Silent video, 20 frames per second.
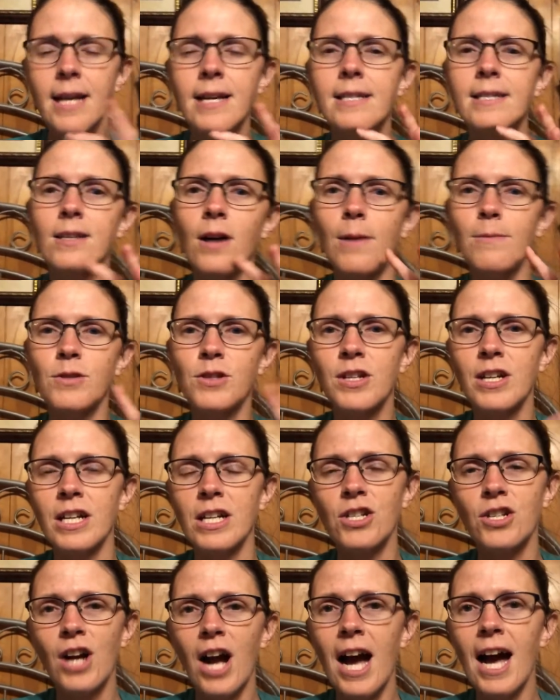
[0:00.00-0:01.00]
So I'm just
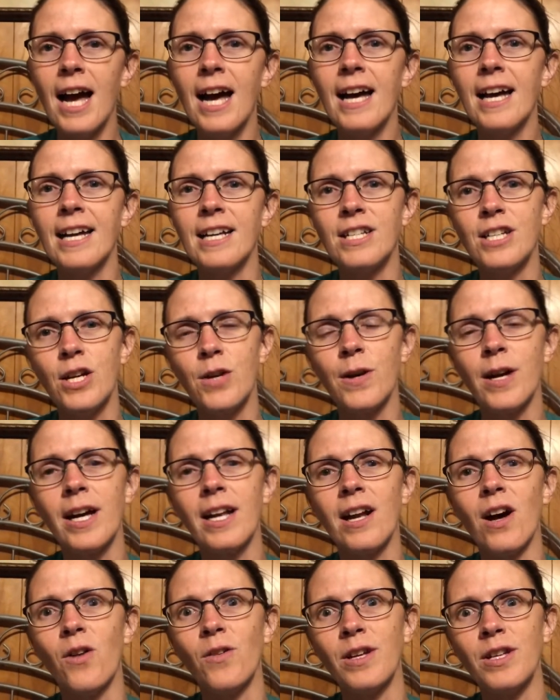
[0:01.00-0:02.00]
going to try and do
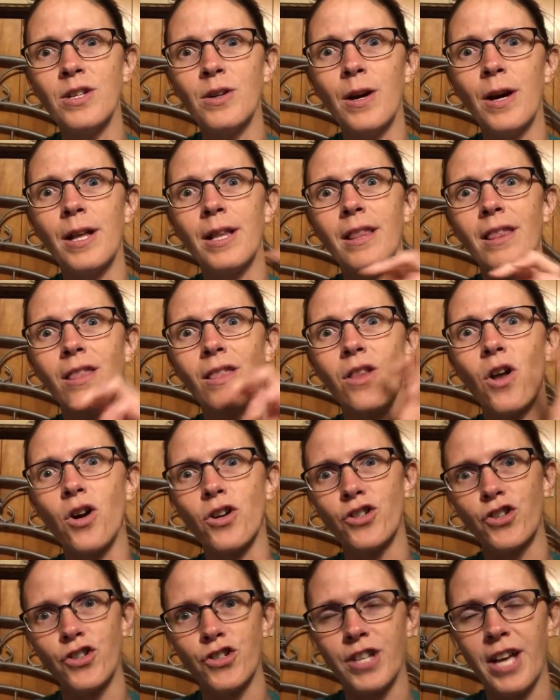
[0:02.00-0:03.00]
it, only do it
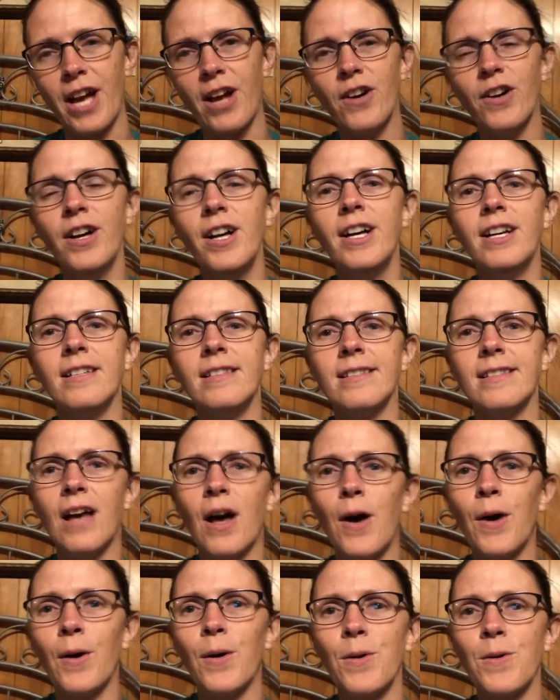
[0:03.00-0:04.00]
larger scale.
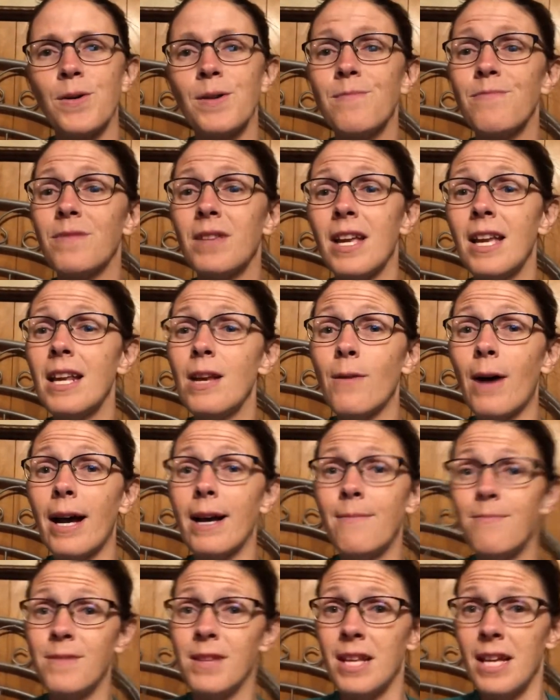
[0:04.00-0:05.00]
So
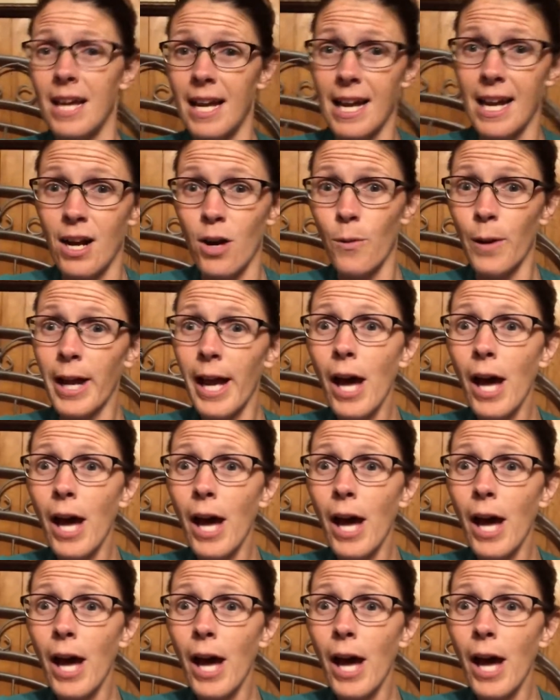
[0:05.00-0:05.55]
anyway, here we